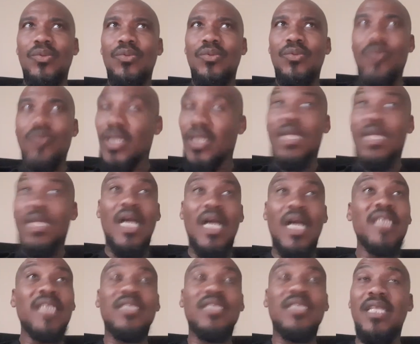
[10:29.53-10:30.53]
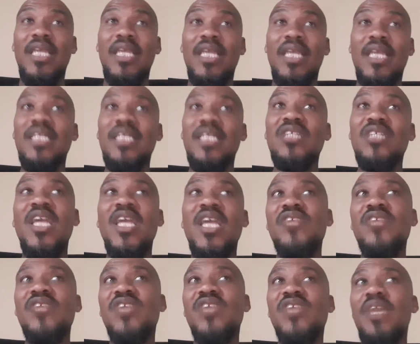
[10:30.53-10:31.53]
Really, honestly, in this
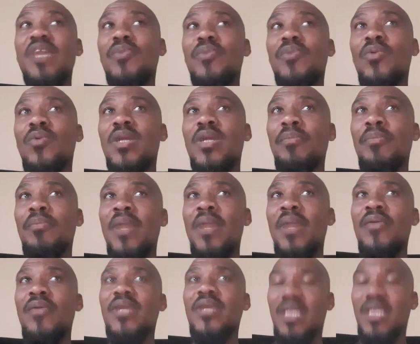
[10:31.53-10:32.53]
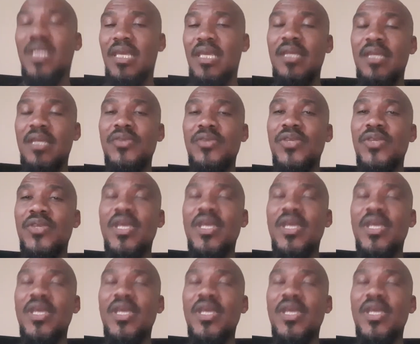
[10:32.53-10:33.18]
landscape of what America is,